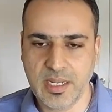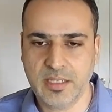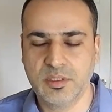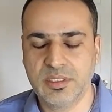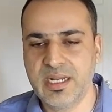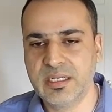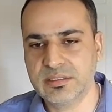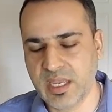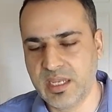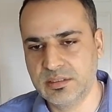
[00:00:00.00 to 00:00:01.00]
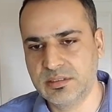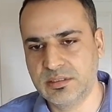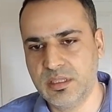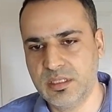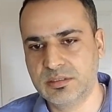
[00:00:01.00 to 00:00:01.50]
And the data science
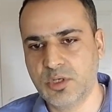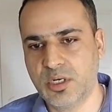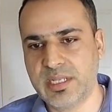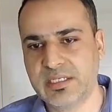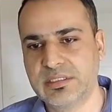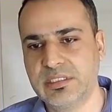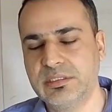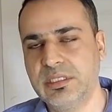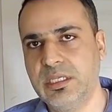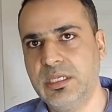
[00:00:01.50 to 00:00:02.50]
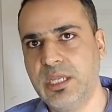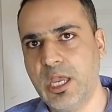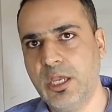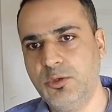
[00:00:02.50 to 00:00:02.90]
in this context is the